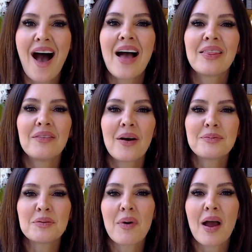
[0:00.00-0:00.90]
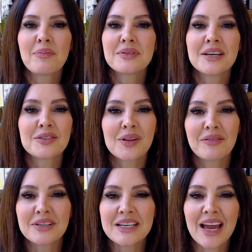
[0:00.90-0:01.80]
I live up to my potential
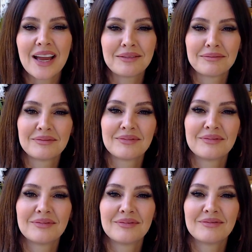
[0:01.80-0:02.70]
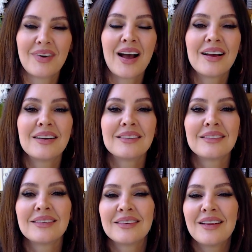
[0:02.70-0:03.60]
every day. I
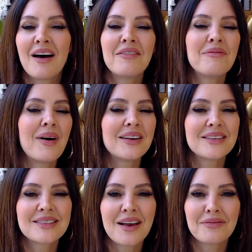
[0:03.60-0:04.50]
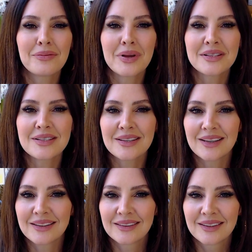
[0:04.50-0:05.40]
love myself
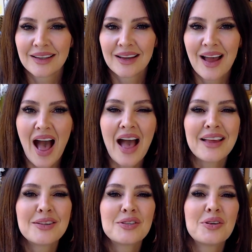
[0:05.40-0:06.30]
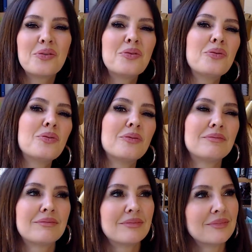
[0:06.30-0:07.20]
immensely. I exude
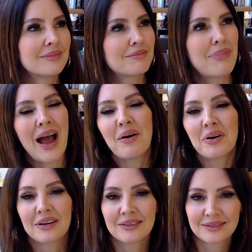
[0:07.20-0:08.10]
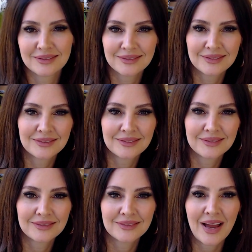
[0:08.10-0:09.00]
power.
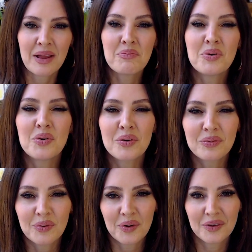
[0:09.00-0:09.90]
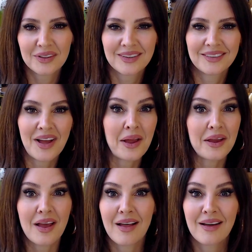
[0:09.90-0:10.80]
I am beautiful.
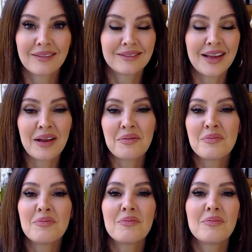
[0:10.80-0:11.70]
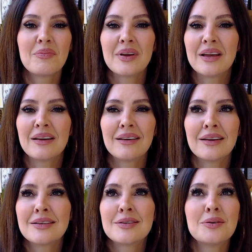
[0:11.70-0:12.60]
I am
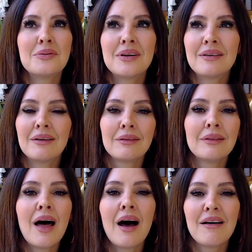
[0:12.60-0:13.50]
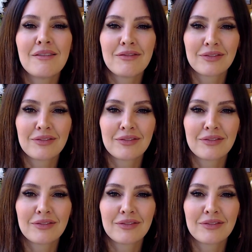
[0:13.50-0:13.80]
exuding love.